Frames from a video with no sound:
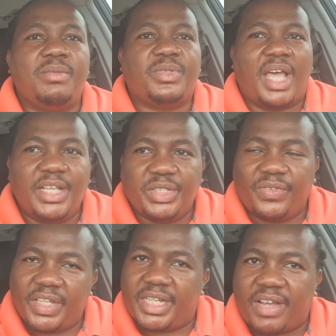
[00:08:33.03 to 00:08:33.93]
size
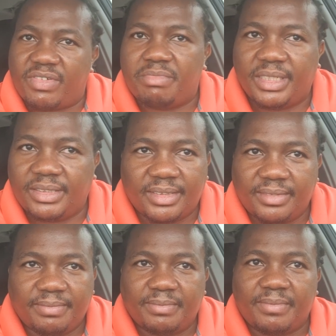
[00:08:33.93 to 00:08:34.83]
of the government.
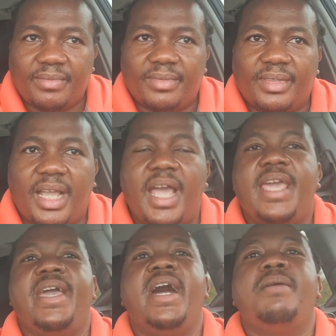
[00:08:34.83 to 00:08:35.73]

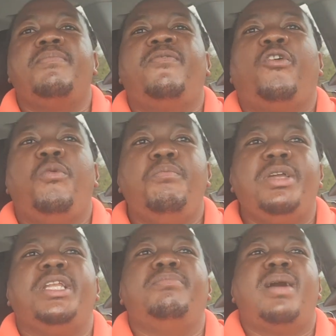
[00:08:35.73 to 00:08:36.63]
I am for
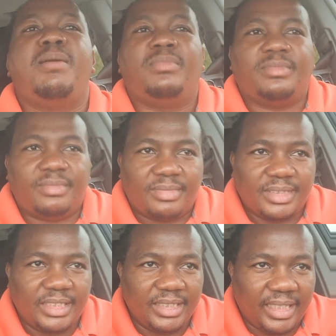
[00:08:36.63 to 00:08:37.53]
minimum
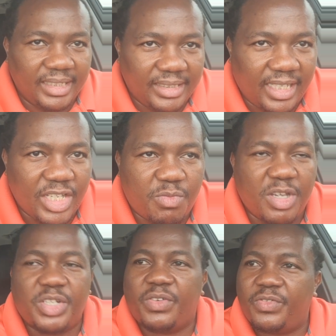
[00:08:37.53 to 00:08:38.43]

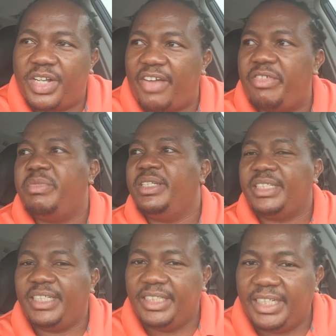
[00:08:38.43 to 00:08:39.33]
engagement of
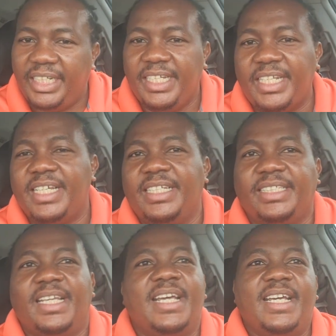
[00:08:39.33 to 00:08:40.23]
government in
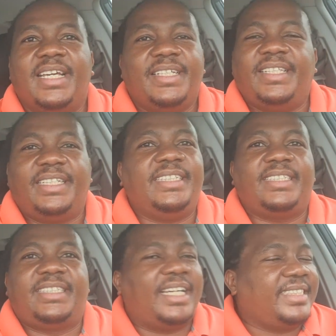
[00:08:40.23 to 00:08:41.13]
areas that
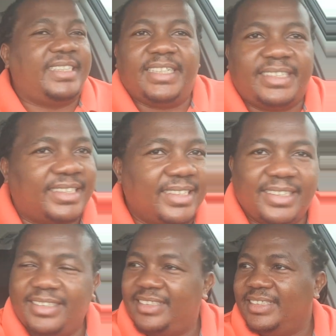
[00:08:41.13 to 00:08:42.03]
it doesn't
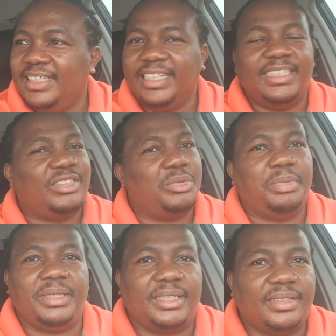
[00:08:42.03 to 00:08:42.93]
need to
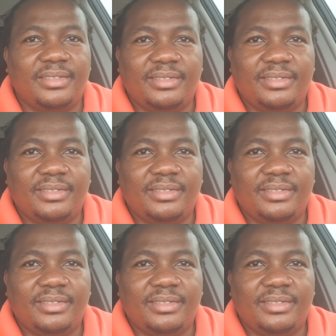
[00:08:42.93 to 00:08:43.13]
be.